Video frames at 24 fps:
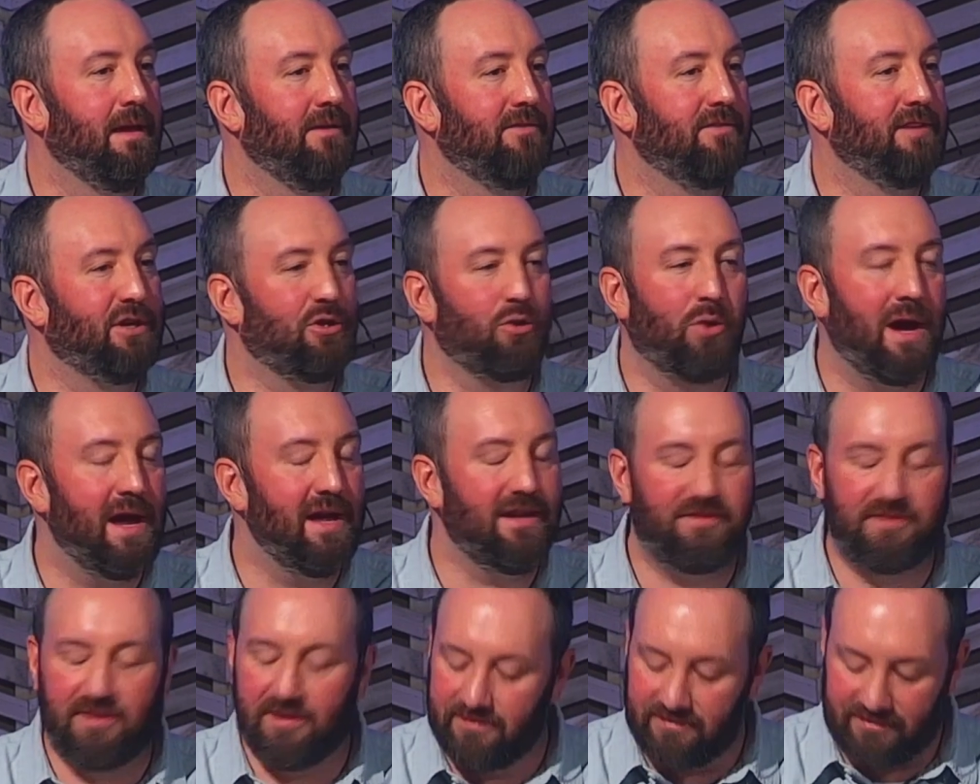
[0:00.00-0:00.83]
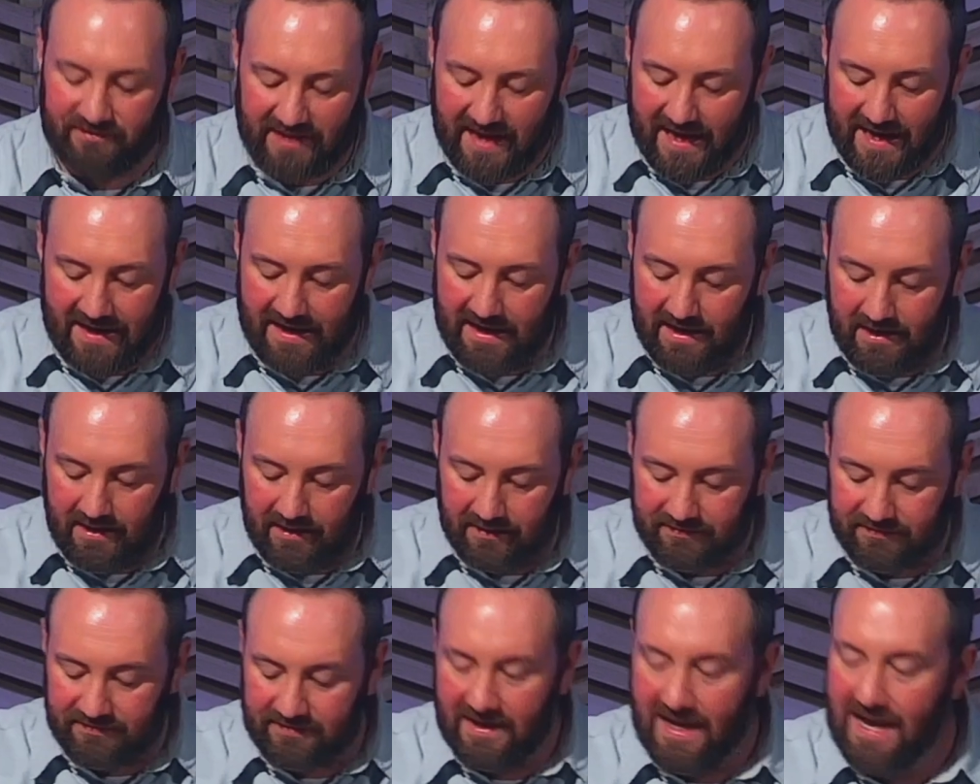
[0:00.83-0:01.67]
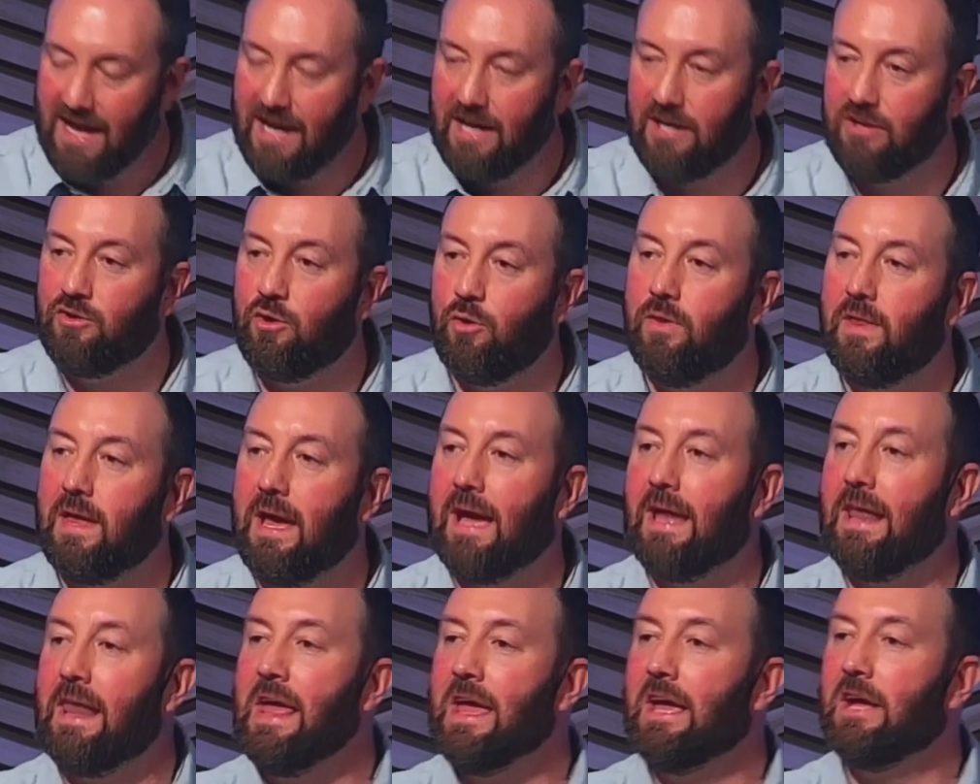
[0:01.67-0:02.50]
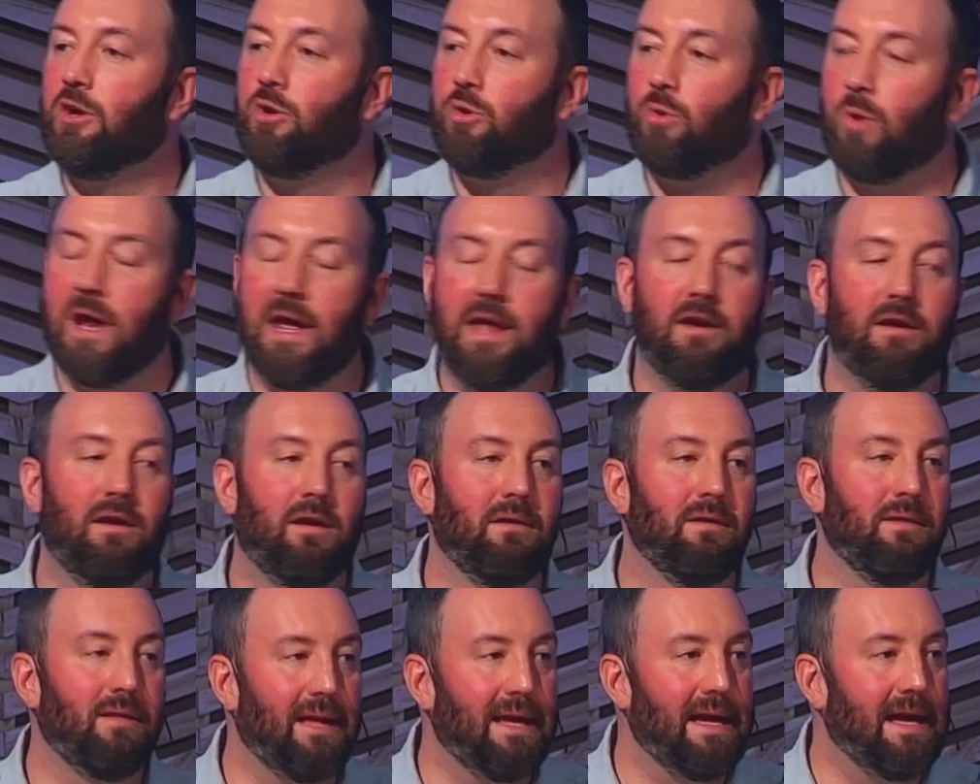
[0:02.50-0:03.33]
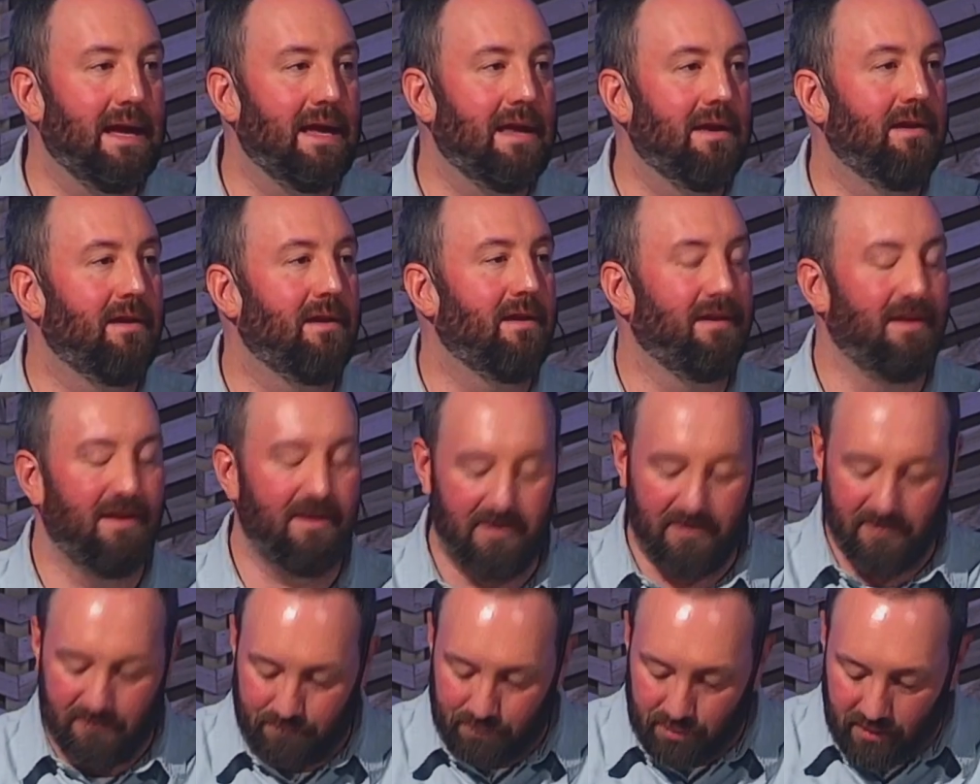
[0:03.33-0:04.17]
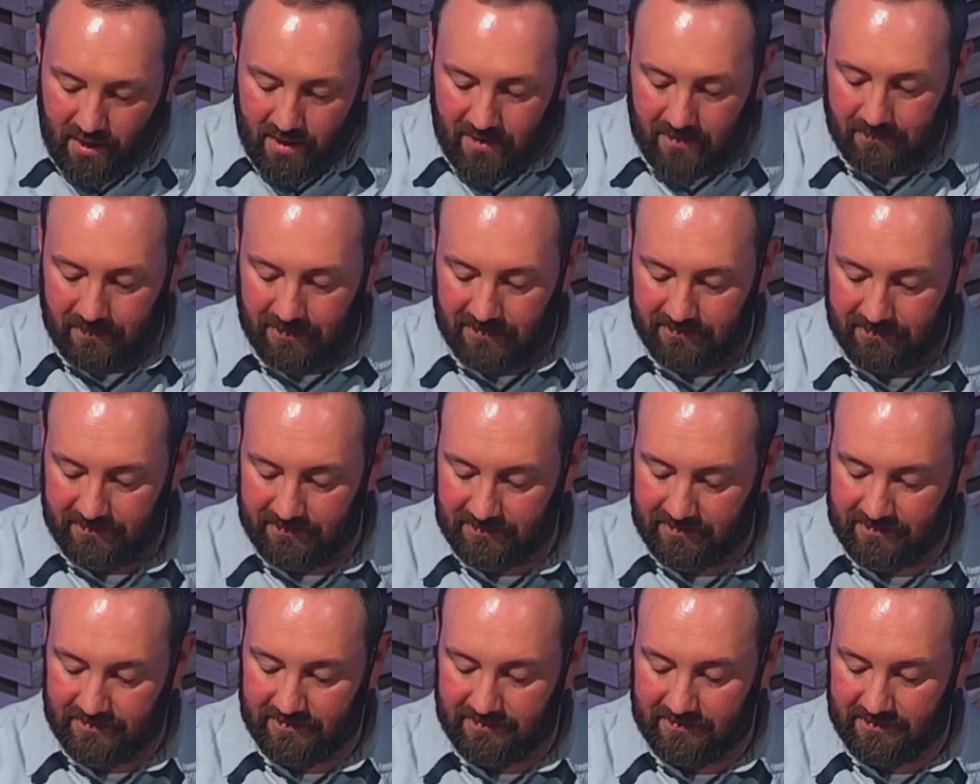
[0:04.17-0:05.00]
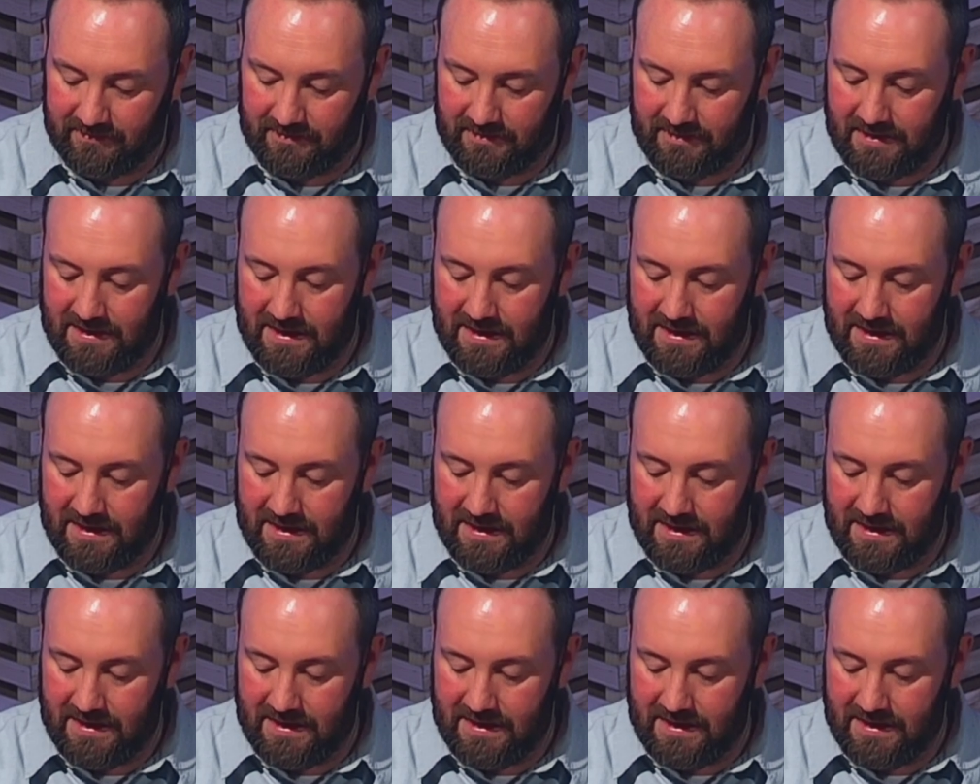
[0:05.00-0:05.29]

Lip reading: See, Christ is taking us to that greater land of promise.